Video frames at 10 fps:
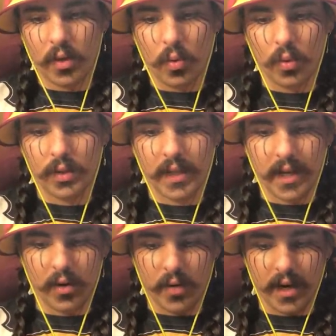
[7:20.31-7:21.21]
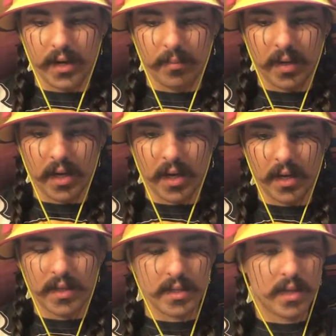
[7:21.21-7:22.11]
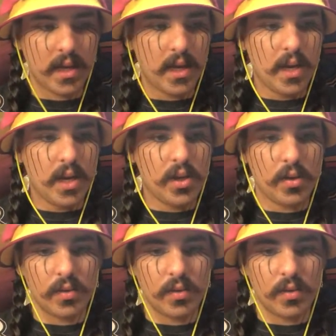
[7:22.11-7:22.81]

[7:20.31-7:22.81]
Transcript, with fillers: cool to get graded because you